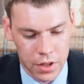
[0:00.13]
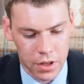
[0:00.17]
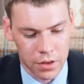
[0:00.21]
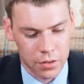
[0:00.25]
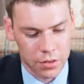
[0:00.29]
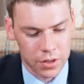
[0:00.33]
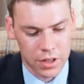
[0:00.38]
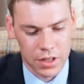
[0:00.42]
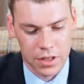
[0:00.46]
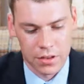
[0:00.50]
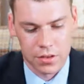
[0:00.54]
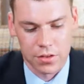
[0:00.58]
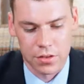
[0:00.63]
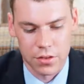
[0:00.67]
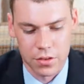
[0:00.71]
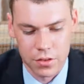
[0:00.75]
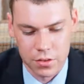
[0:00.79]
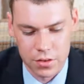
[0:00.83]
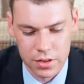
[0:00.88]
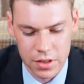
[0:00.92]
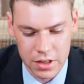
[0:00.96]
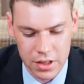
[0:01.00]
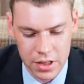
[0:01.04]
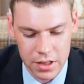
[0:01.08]
Okay,
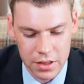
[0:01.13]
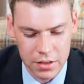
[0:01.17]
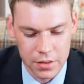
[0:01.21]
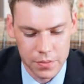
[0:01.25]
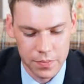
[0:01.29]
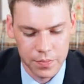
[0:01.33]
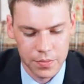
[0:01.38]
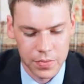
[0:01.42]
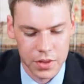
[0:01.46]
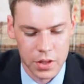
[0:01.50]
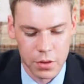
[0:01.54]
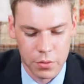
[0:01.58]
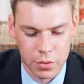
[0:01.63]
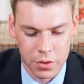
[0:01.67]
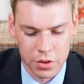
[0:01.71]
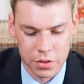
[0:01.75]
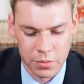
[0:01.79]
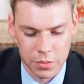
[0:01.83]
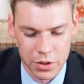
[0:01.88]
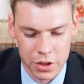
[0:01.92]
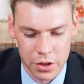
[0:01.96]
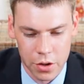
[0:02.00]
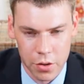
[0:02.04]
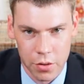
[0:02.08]
so today we're
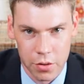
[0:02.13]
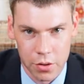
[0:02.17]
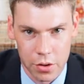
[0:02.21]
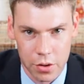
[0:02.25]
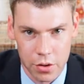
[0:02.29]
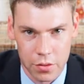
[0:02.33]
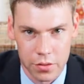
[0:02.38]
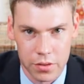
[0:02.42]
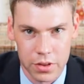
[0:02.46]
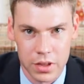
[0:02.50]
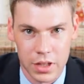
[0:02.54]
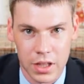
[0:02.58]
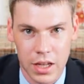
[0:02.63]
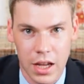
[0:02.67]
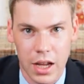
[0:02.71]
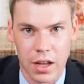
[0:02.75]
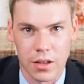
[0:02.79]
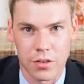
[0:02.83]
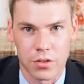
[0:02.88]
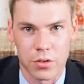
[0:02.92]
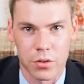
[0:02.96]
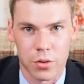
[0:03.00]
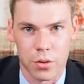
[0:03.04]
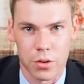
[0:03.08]
going to be going over the
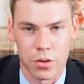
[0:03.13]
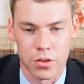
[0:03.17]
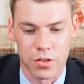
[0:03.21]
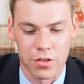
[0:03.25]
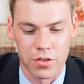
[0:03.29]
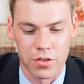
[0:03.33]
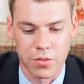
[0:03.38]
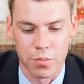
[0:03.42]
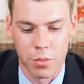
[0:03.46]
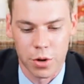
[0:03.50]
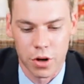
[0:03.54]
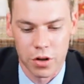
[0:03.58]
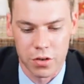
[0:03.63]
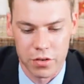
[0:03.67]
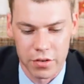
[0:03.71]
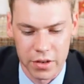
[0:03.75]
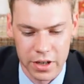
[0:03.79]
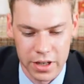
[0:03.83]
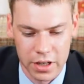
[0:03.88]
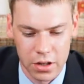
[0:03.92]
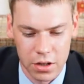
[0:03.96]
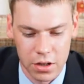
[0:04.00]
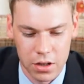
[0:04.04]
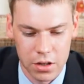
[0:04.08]
Escort
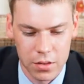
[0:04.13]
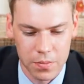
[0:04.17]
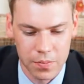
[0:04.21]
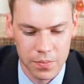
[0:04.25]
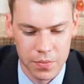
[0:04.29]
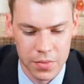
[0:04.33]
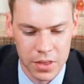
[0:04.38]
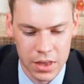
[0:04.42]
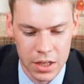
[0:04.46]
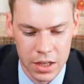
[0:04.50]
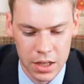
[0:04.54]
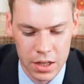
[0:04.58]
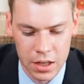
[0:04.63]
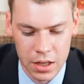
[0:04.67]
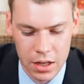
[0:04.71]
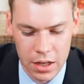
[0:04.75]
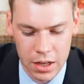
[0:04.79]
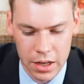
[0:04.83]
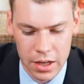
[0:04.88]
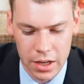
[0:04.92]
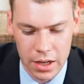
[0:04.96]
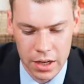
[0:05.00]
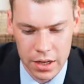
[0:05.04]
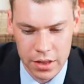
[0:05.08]
SmartRadar,
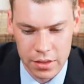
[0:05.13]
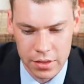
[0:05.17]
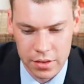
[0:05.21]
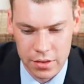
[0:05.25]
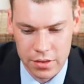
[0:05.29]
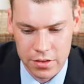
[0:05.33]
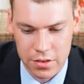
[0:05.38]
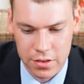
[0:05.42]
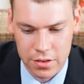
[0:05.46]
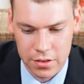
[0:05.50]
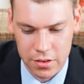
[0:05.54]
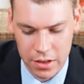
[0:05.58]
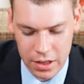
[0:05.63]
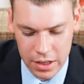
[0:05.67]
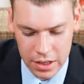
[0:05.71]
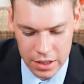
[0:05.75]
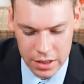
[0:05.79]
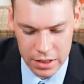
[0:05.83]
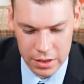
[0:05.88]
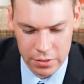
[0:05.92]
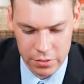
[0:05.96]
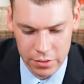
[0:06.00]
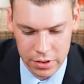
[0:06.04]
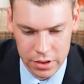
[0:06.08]
and this is
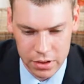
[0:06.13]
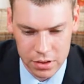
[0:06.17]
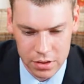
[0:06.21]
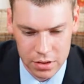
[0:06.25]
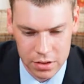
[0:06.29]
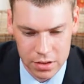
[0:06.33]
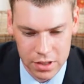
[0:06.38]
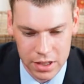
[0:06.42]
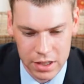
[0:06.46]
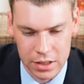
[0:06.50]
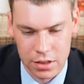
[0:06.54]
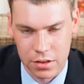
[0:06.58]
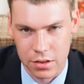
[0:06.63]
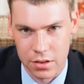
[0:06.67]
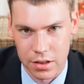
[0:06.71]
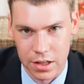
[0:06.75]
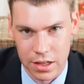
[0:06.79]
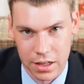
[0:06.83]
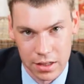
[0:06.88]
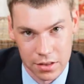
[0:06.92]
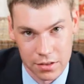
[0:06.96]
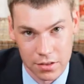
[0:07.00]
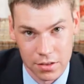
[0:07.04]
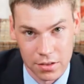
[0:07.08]
a radar detector
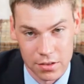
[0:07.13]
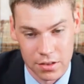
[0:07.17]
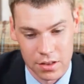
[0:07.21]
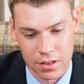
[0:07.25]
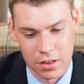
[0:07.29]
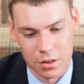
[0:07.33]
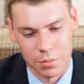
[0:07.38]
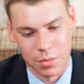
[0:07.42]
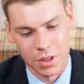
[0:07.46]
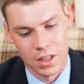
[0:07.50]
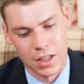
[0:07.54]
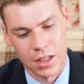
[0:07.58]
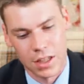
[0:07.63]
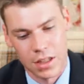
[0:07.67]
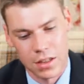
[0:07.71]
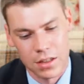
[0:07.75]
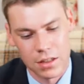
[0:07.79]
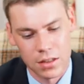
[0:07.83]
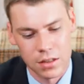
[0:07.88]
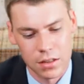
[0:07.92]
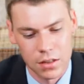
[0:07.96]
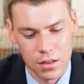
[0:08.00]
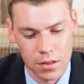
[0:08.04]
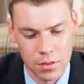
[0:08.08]
that is designed to be
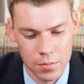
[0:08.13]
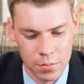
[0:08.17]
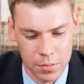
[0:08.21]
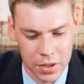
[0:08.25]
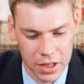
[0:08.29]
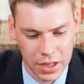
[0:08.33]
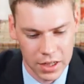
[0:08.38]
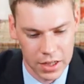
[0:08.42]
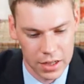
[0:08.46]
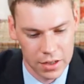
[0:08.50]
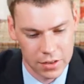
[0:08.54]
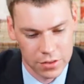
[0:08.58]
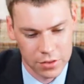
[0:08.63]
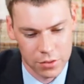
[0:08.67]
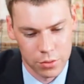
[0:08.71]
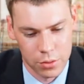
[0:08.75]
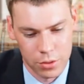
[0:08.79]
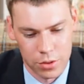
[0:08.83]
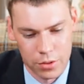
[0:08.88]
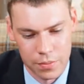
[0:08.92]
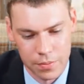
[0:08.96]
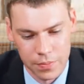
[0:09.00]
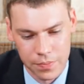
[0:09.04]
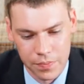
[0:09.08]
hidden by
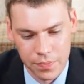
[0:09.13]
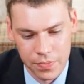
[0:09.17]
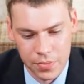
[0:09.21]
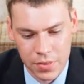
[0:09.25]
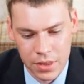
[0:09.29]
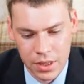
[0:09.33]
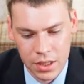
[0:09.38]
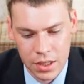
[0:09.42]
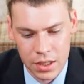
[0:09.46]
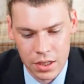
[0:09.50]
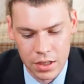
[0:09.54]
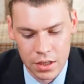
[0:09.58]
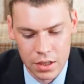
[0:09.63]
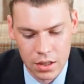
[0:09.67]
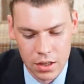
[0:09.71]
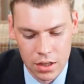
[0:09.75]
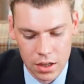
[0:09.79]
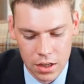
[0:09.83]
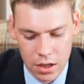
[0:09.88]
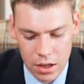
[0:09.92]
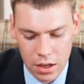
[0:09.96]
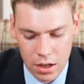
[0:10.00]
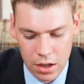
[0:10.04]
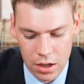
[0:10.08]
Escort.
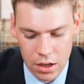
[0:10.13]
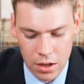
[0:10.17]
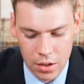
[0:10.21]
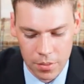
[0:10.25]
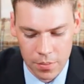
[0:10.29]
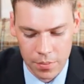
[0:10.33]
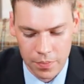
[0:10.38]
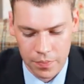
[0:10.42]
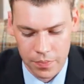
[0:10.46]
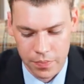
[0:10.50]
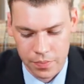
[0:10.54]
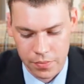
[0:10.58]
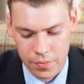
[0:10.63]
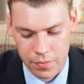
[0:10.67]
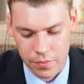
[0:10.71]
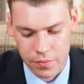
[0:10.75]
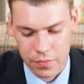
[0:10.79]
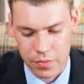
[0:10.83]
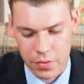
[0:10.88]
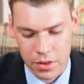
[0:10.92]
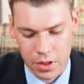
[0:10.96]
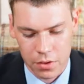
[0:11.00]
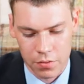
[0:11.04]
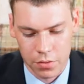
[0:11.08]
For
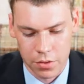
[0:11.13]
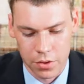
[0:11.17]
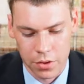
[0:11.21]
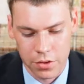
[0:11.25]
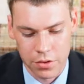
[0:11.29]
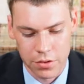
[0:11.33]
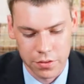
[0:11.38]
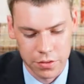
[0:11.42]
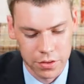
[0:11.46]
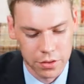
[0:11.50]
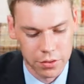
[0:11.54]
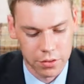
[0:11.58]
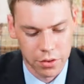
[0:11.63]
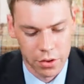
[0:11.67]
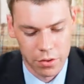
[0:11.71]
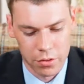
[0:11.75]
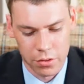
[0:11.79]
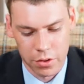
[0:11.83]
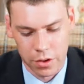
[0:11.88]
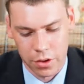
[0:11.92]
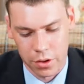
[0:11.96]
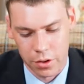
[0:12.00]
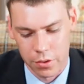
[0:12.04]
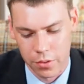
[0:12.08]
those of you who
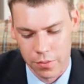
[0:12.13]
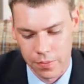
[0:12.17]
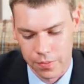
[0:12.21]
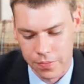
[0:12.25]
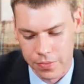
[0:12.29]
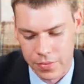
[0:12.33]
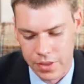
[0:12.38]
don't know,